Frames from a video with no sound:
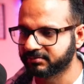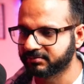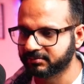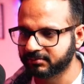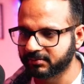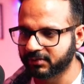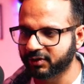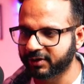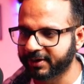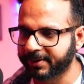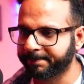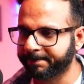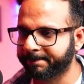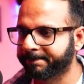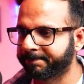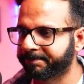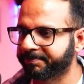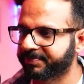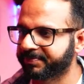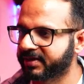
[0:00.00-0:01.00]
Okay.
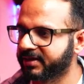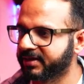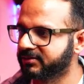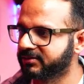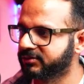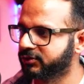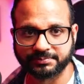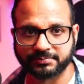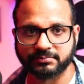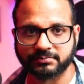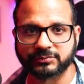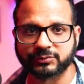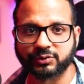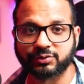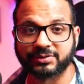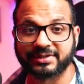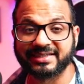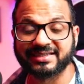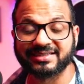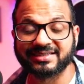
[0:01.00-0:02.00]
So
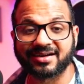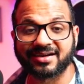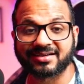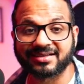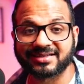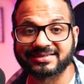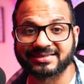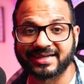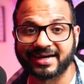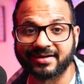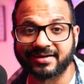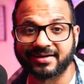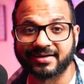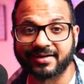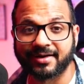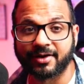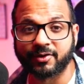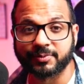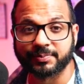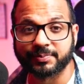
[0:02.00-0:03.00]
these are the
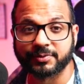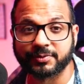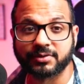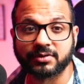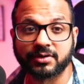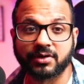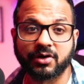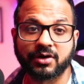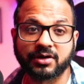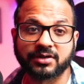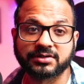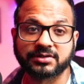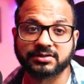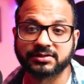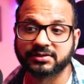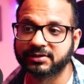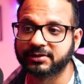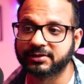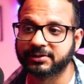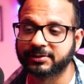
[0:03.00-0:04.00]
standard output log.
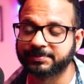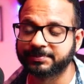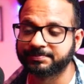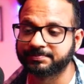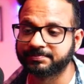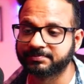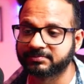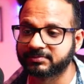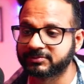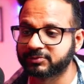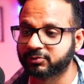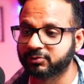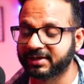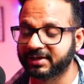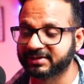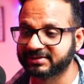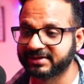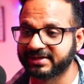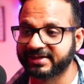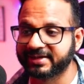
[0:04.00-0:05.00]
So
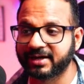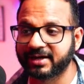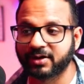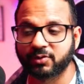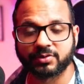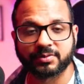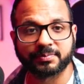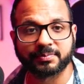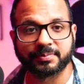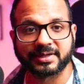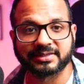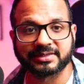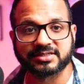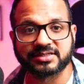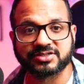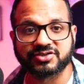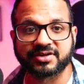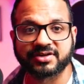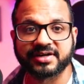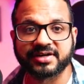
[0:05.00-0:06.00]
std out
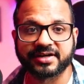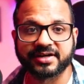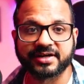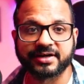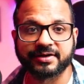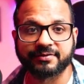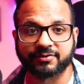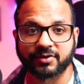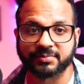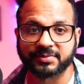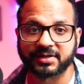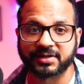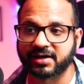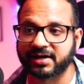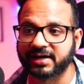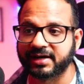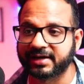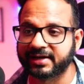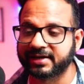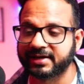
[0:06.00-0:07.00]
message generated from the
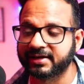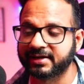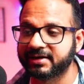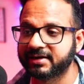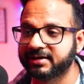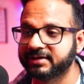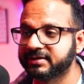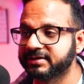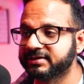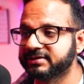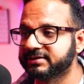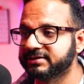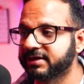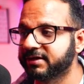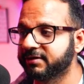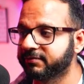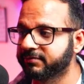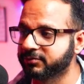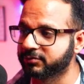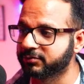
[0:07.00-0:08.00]
container
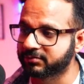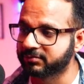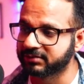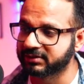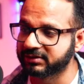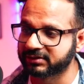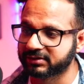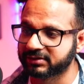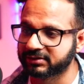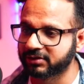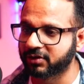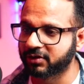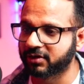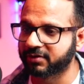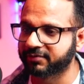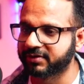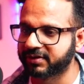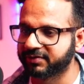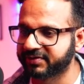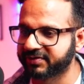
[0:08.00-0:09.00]
itself. So this is
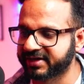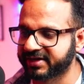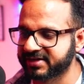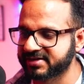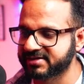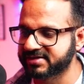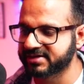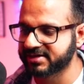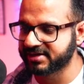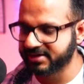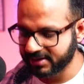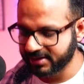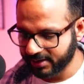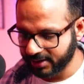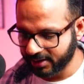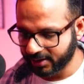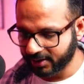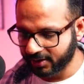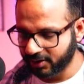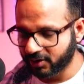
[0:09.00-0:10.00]
log what we can see,
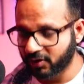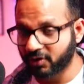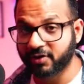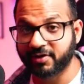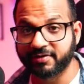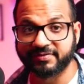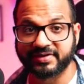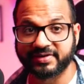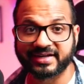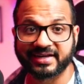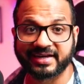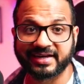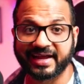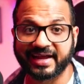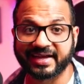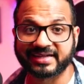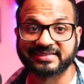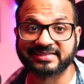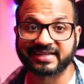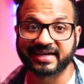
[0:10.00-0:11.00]
or we can
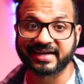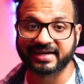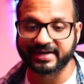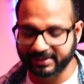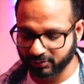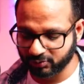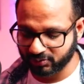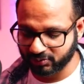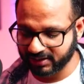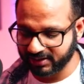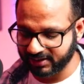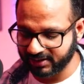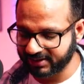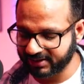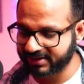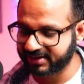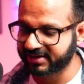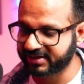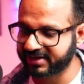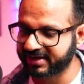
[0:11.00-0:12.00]
exec into the
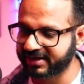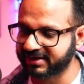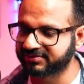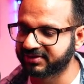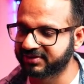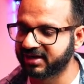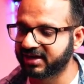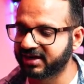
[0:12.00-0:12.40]
container as well.